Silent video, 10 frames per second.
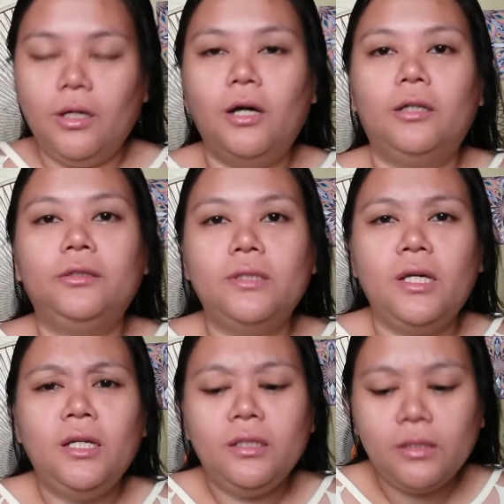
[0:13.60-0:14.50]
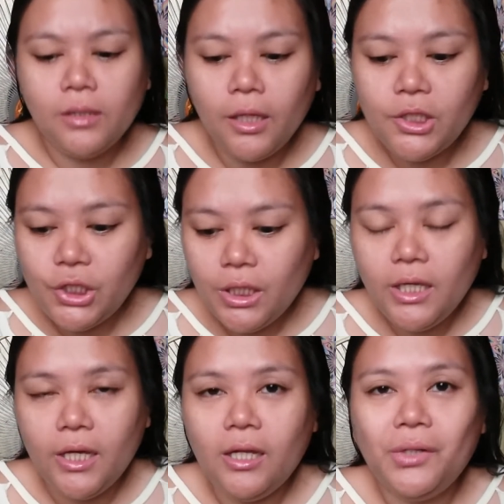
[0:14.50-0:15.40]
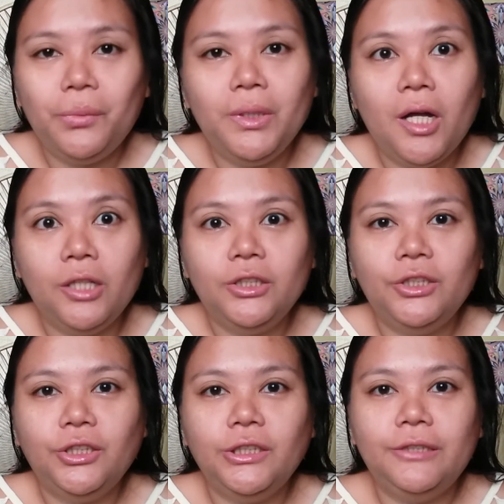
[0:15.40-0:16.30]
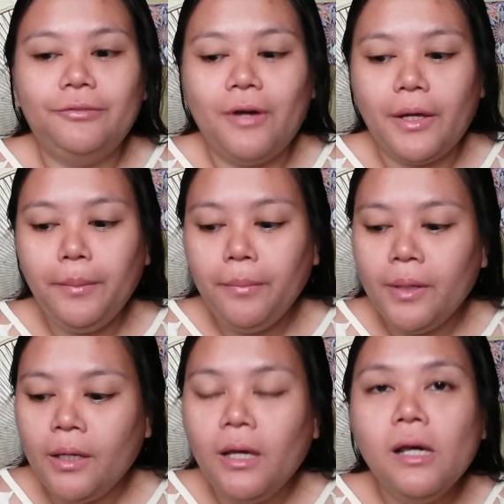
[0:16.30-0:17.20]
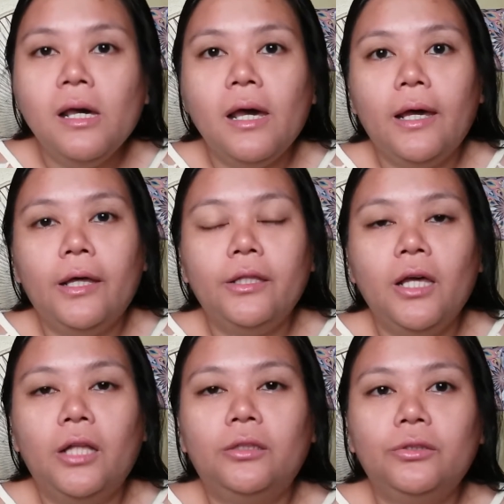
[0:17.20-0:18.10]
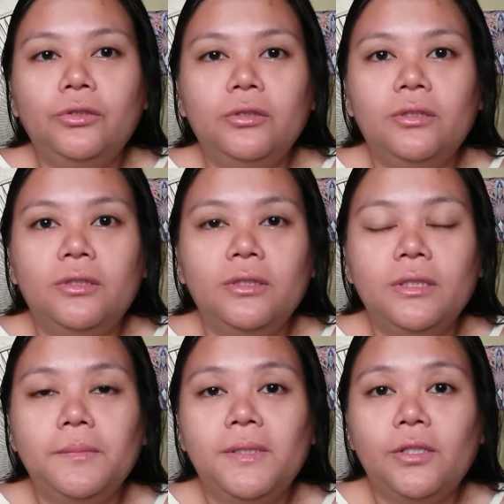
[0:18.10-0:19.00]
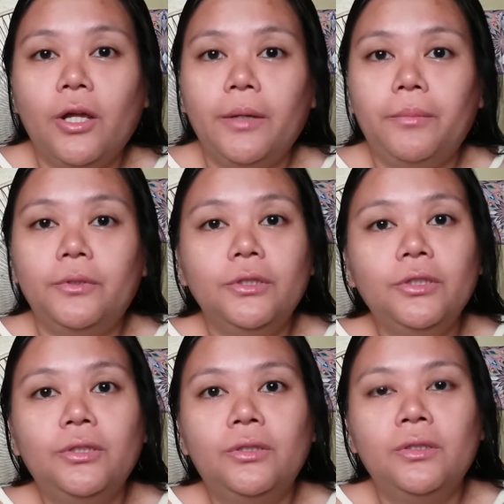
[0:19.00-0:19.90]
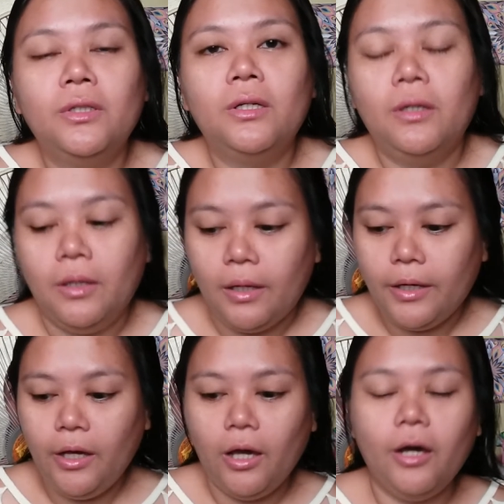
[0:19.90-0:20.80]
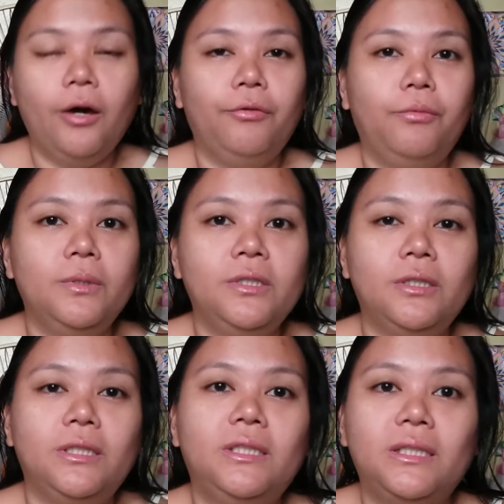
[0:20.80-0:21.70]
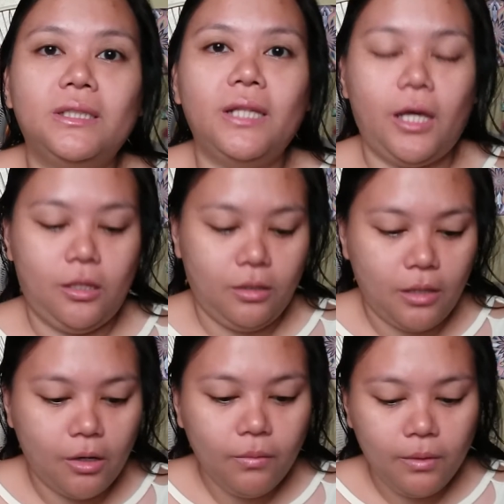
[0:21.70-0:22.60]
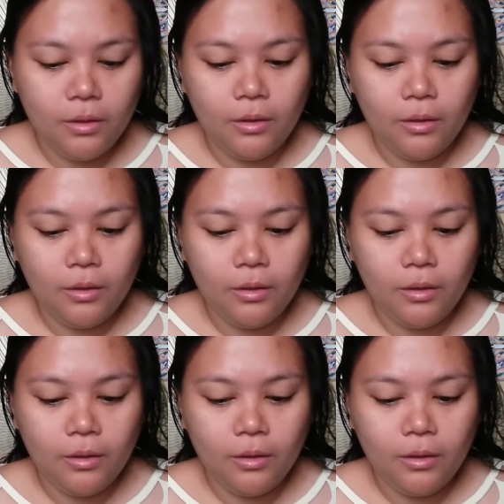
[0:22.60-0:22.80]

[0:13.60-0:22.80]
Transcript: Today it's Gantsilyera 135 and hello to the subscribers. I have 168 now